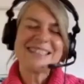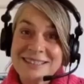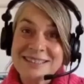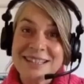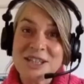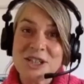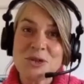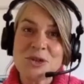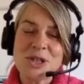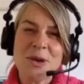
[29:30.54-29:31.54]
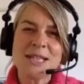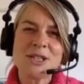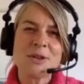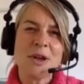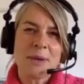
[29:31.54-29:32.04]
International. So
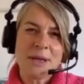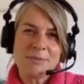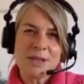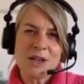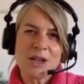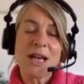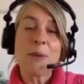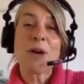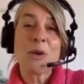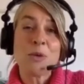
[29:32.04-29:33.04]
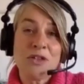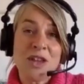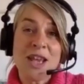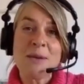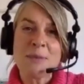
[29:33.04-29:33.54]
collaborate with
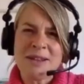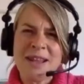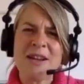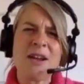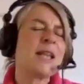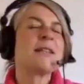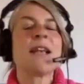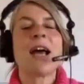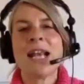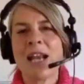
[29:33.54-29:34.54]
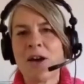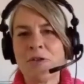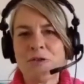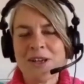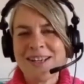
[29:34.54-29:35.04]
them, and that I
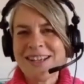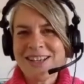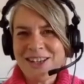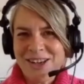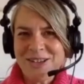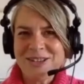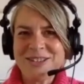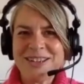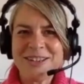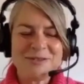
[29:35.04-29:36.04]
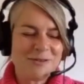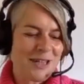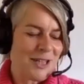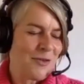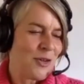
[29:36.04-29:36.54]
love, I've
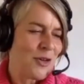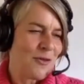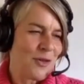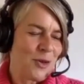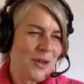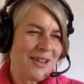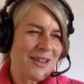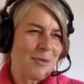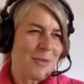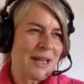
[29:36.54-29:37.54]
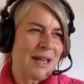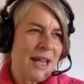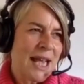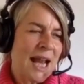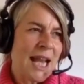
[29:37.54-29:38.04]
interviewed a few of them, and
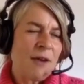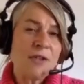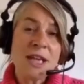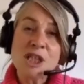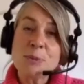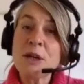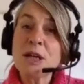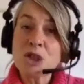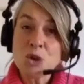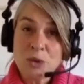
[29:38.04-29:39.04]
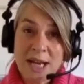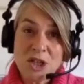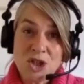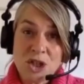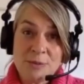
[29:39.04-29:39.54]
I love the experiential
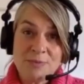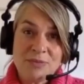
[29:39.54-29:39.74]
nature.